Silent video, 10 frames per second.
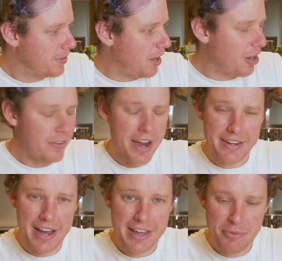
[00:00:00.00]
All
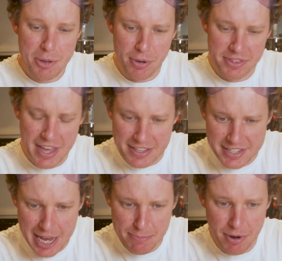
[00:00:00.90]
right, now that we put that
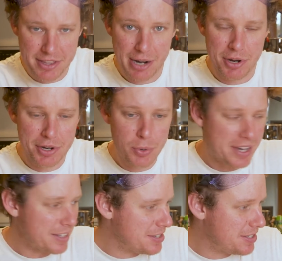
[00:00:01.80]
tape on there, we
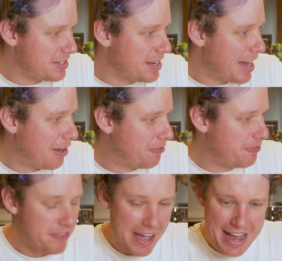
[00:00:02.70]
quickly see how
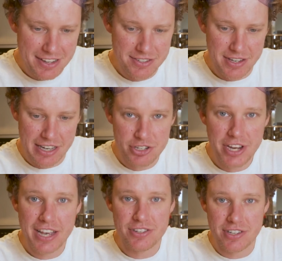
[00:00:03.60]
fast it
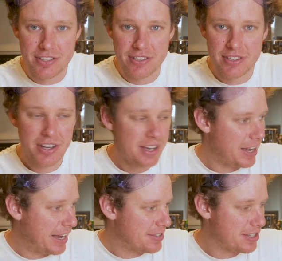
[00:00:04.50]
changes
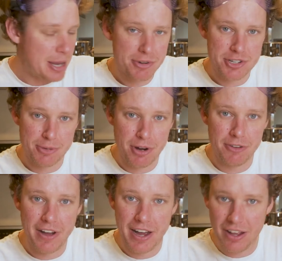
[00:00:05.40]
its temperature
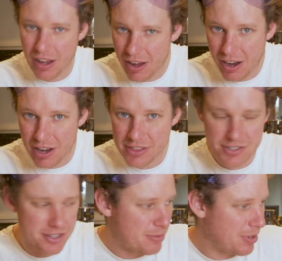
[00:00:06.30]
profile on
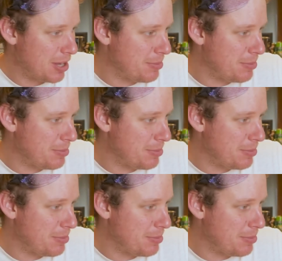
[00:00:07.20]
this thermal